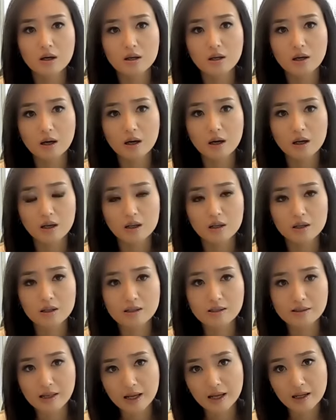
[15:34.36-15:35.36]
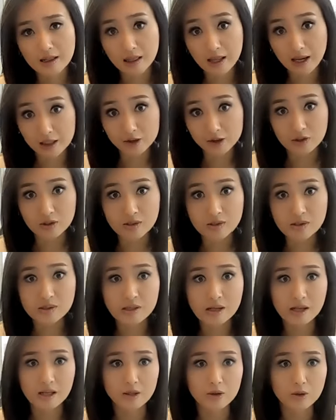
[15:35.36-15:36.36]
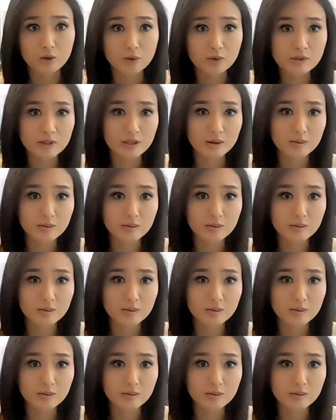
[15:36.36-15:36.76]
the state elections and losing